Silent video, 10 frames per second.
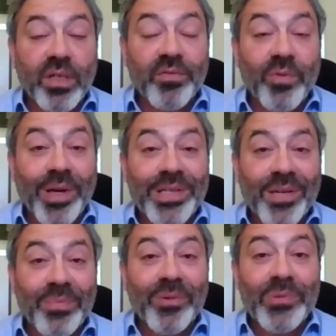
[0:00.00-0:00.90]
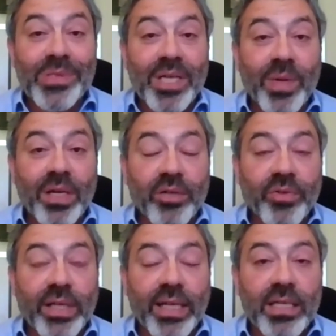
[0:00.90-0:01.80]
write-up, I would say, about
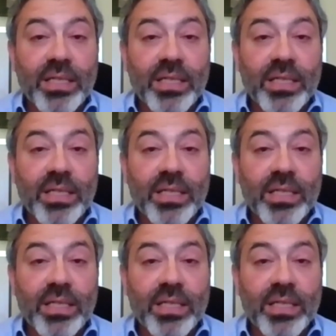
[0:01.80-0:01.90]
Greenland